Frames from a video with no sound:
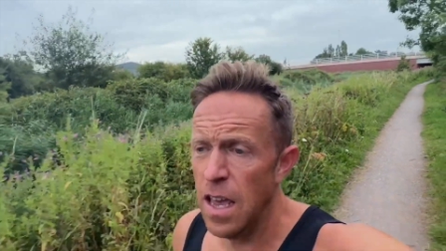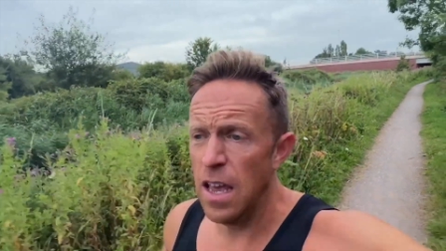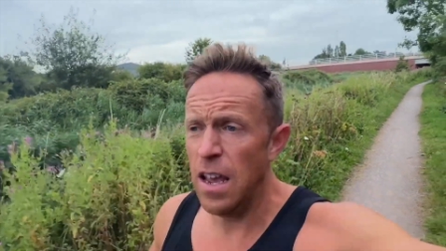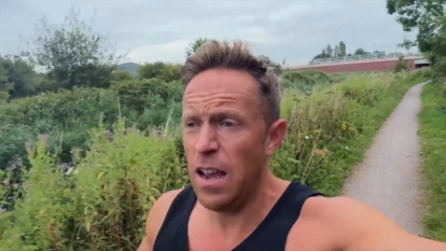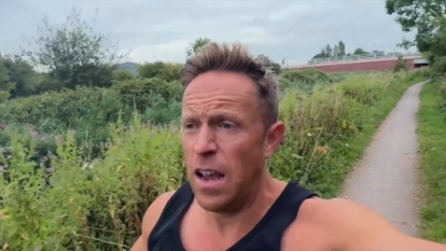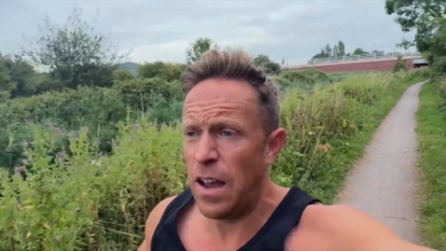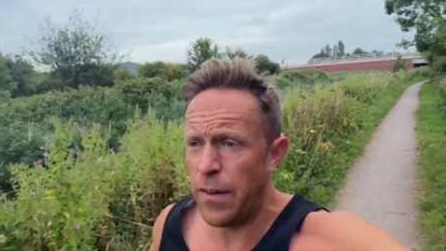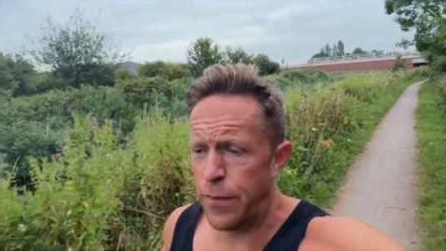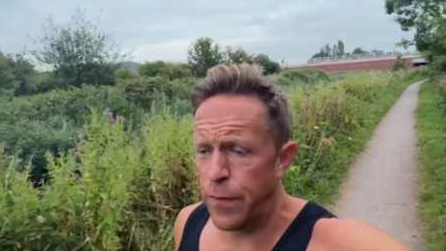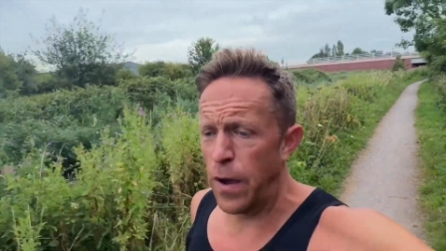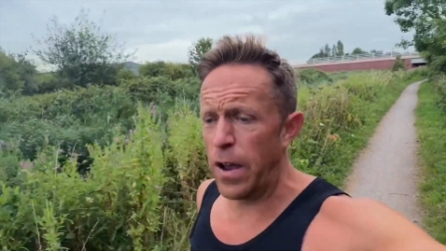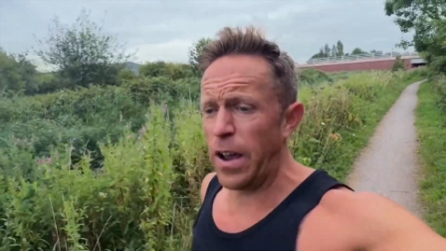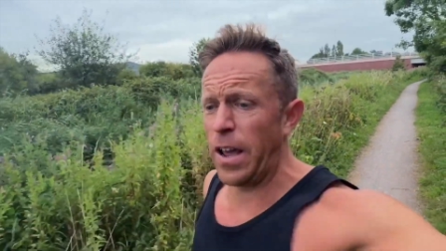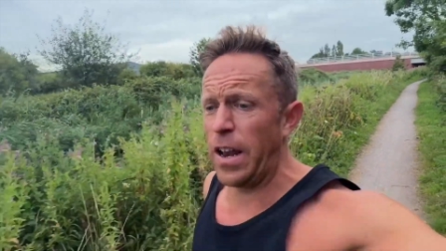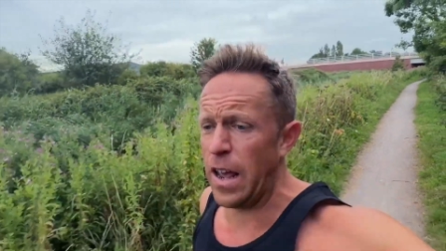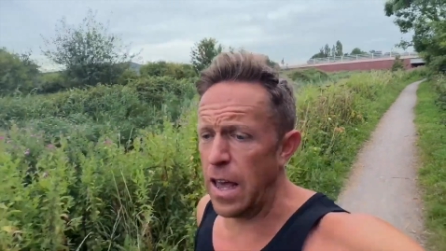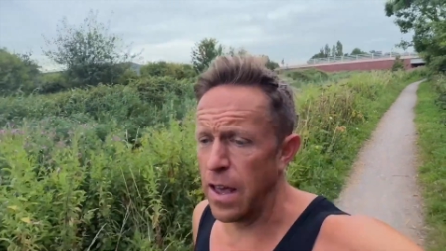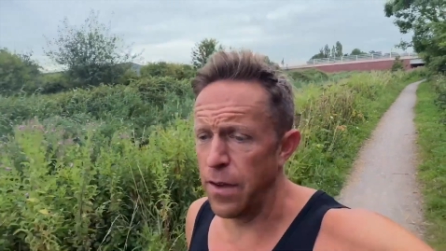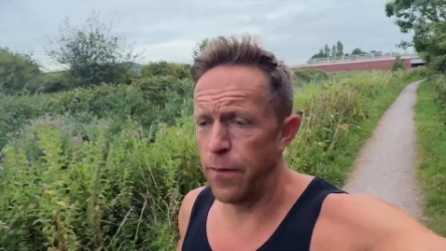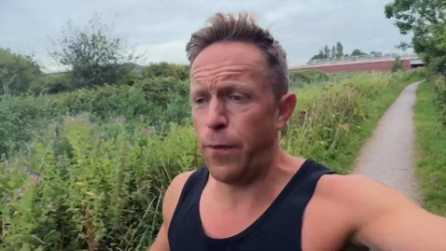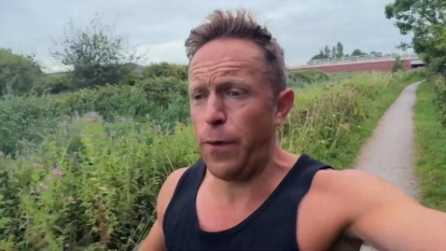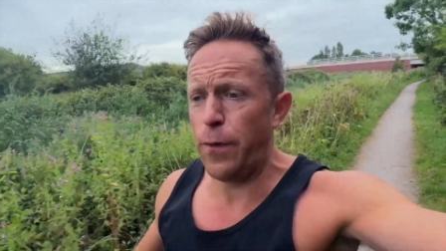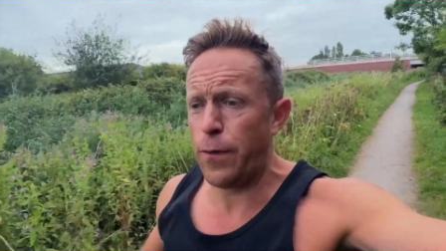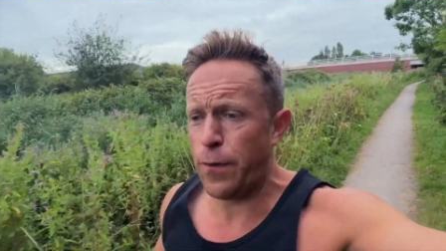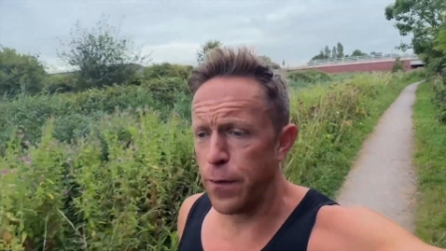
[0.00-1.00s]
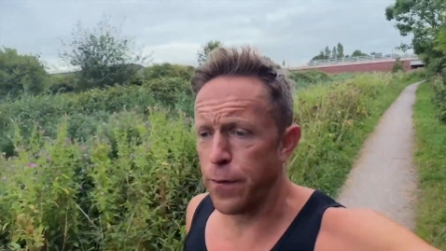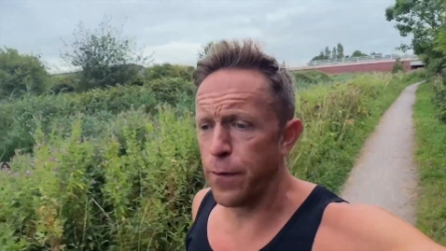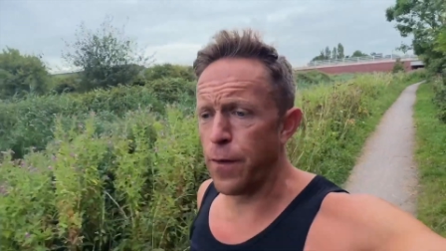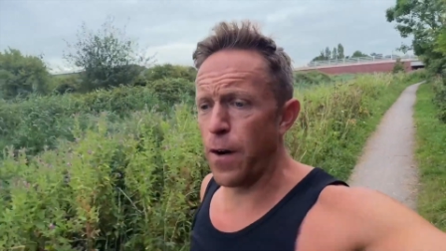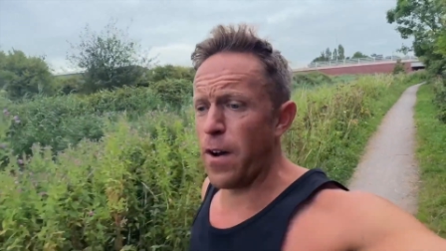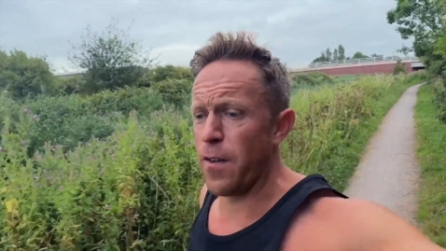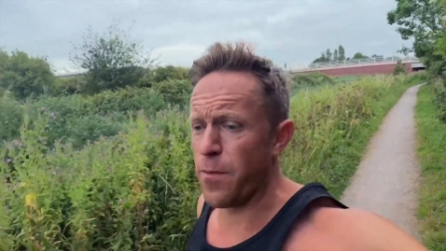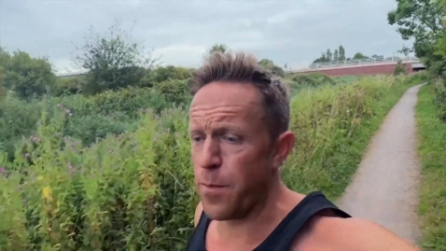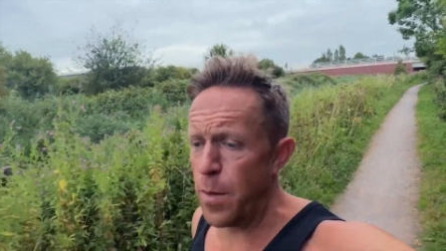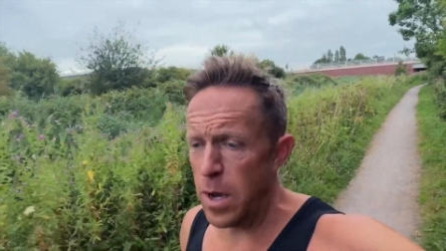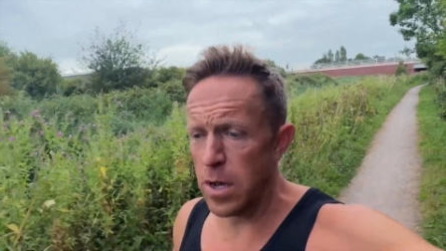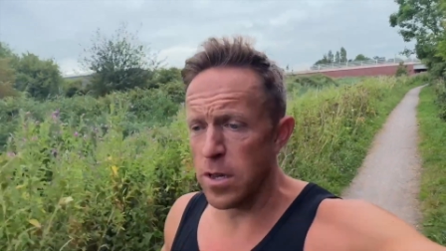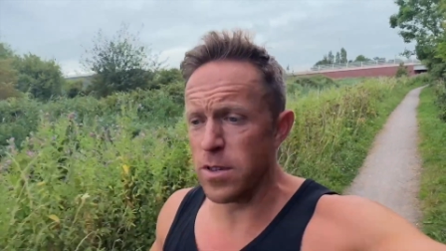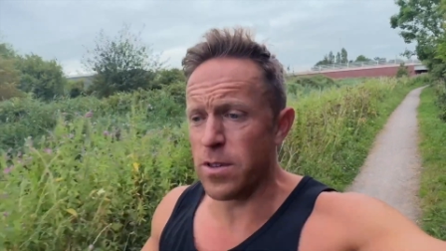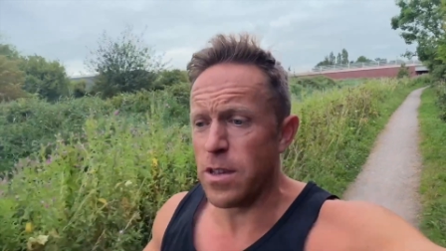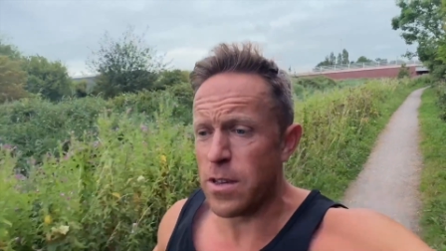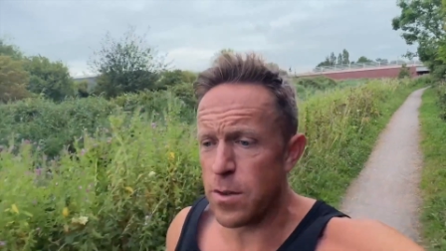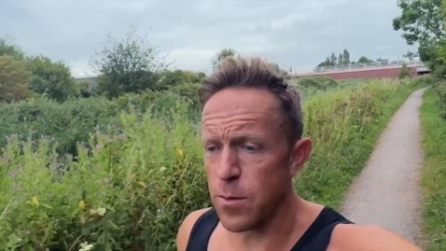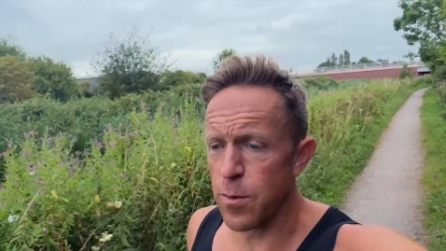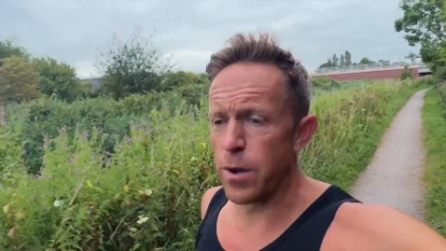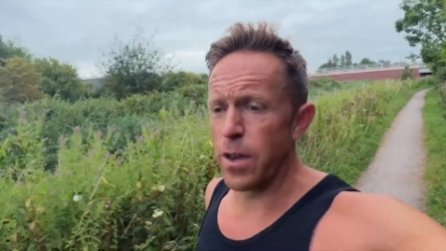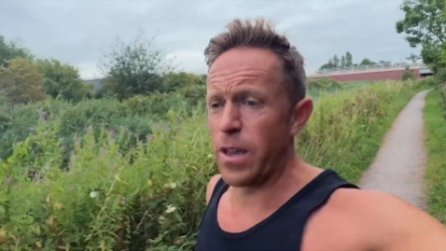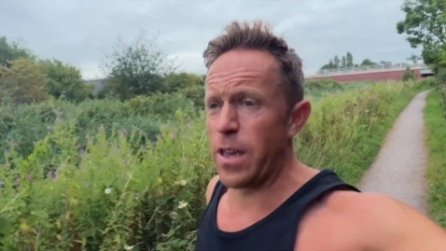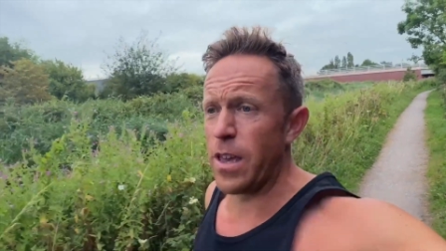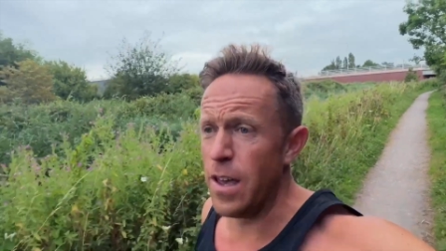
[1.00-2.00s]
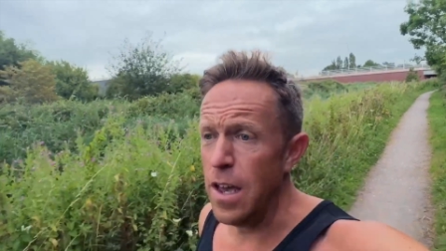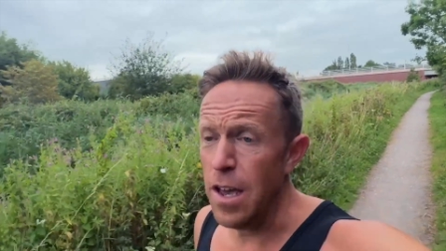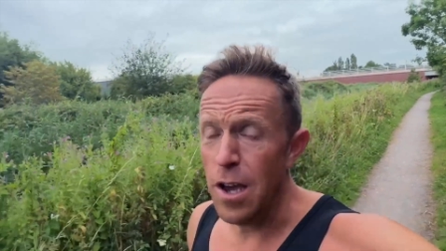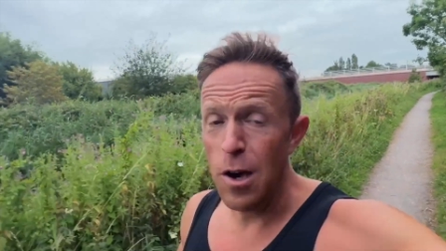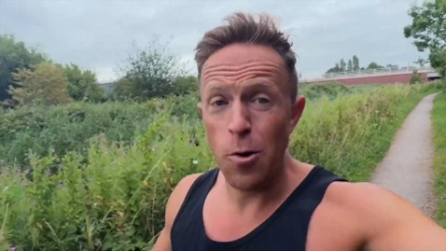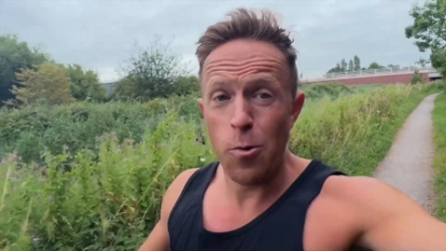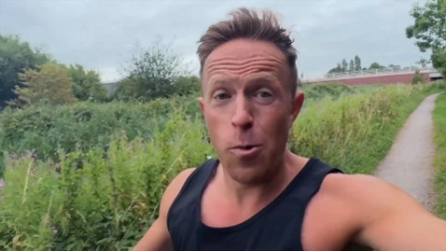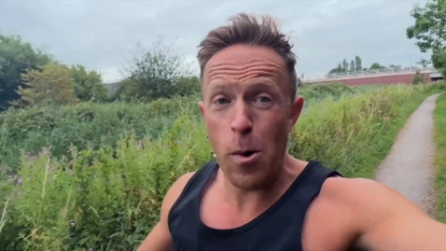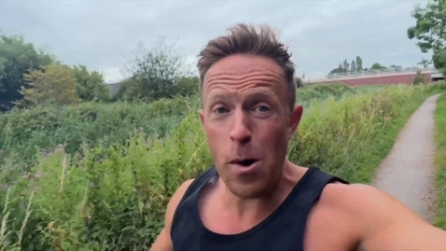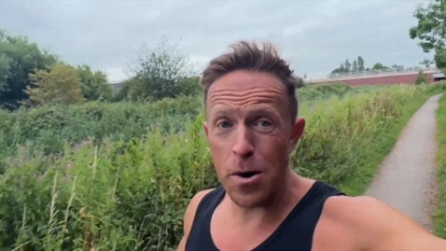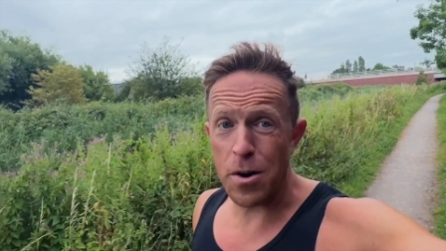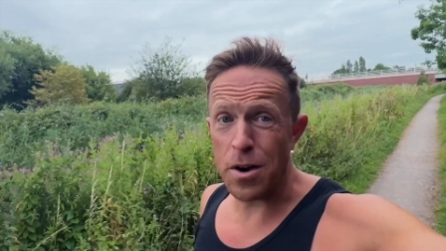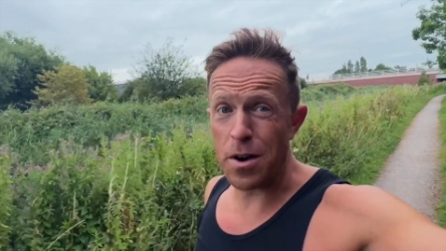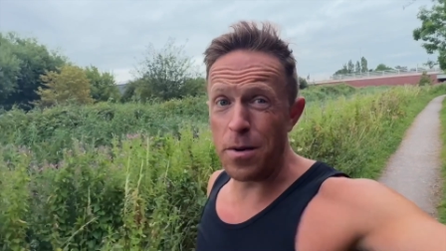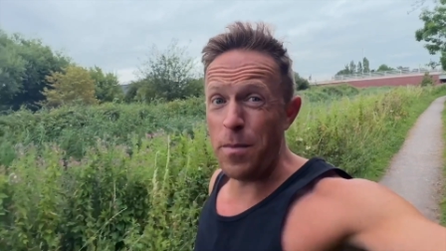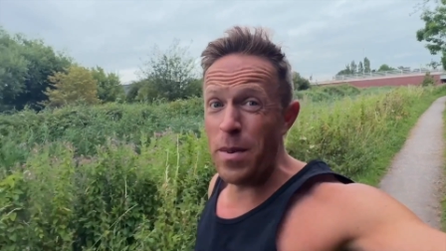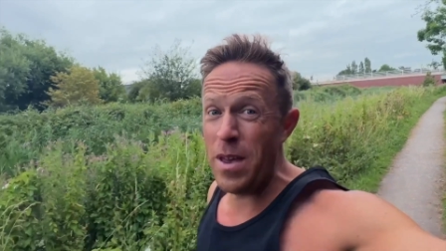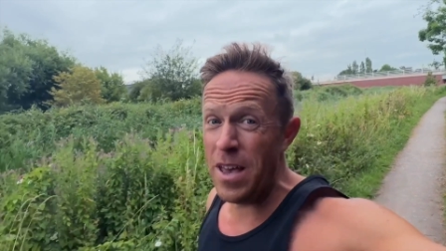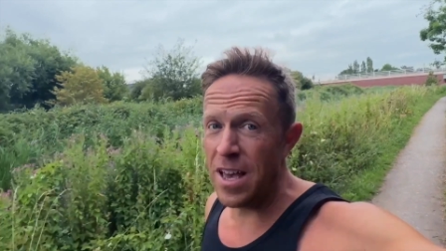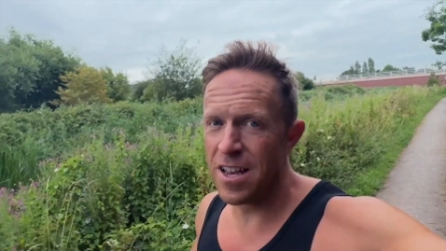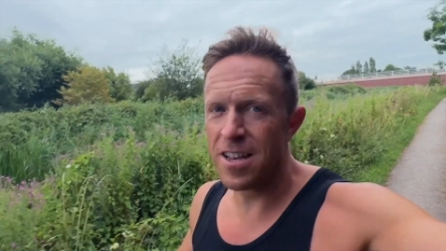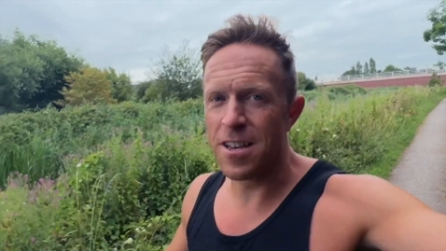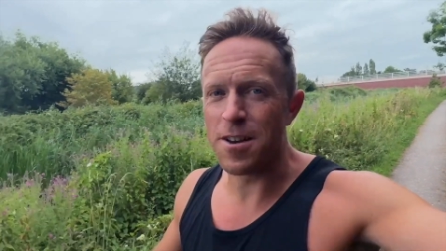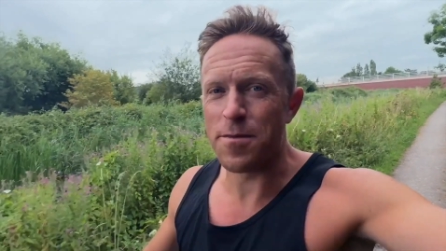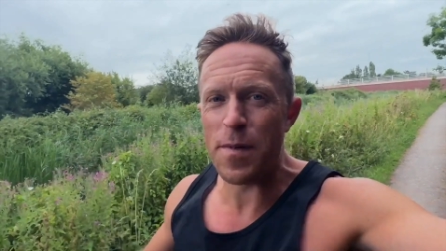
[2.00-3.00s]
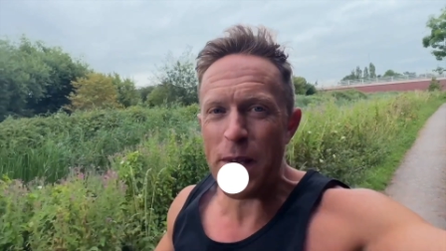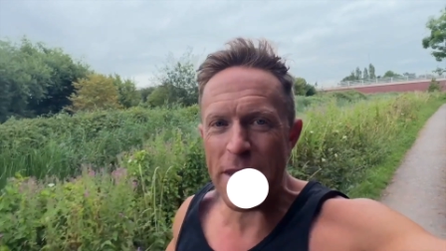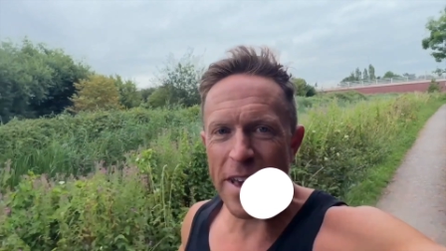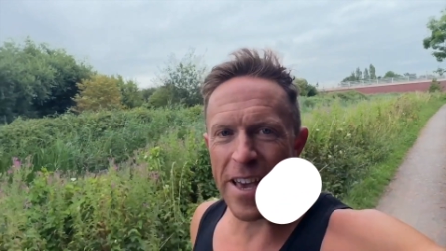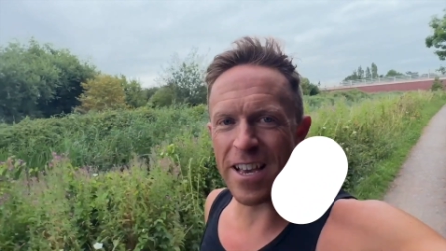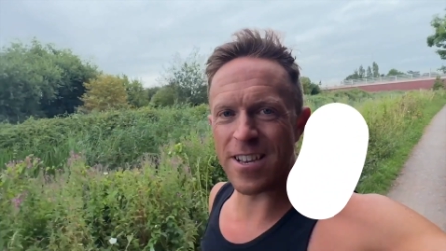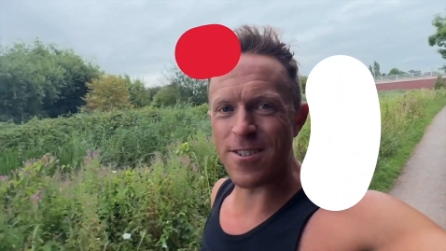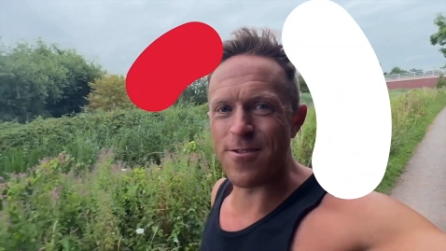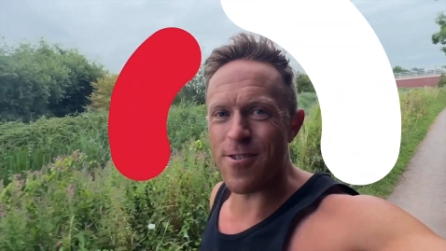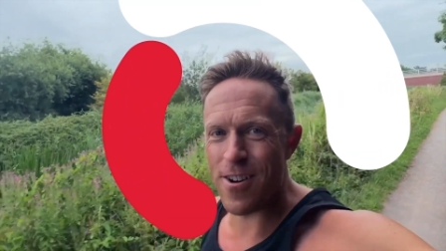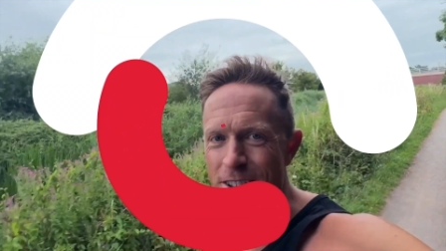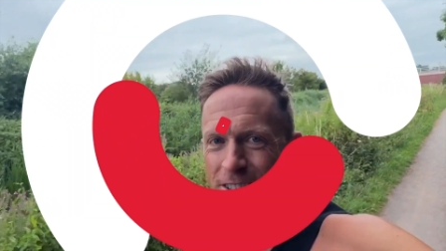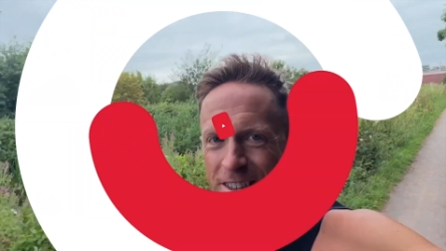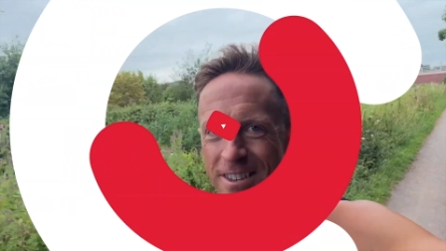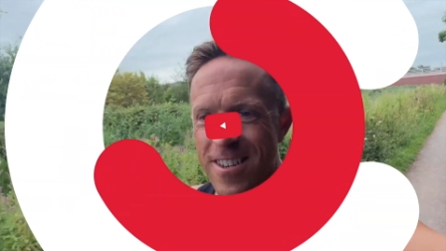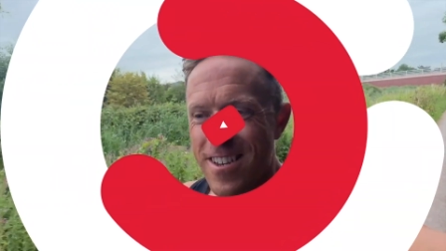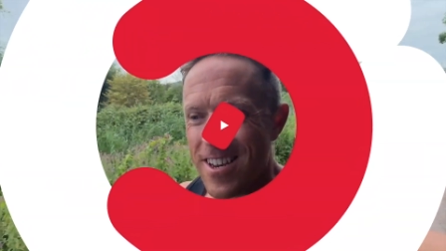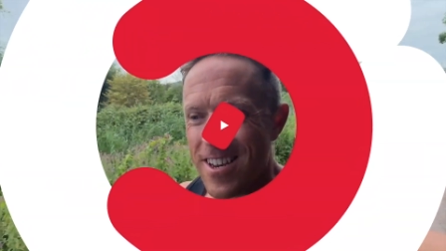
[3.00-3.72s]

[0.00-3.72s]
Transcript: if I'm going to hit 55 miles this week. Welcome to PKS Runs.